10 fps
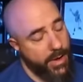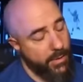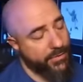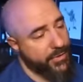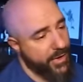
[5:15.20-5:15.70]
was
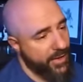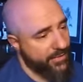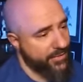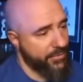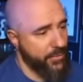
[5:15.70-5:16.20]
a good ass
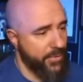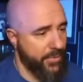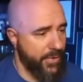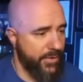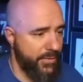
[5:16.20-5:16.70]
six one
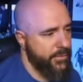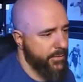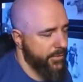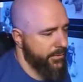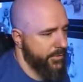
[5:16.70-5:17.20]
run
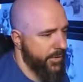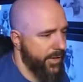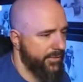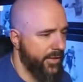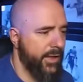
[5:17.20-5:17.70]
to that
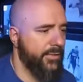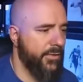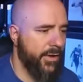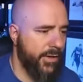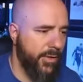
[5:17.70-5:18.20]
side, so
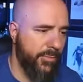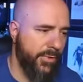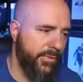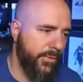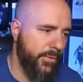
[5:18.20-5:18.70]
I can't push
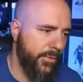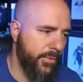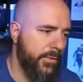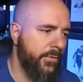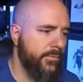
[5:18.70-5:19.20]
the corner.
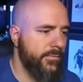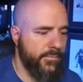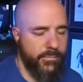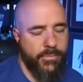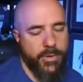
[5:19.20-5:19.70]

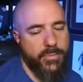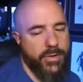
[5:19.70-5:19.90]
I did.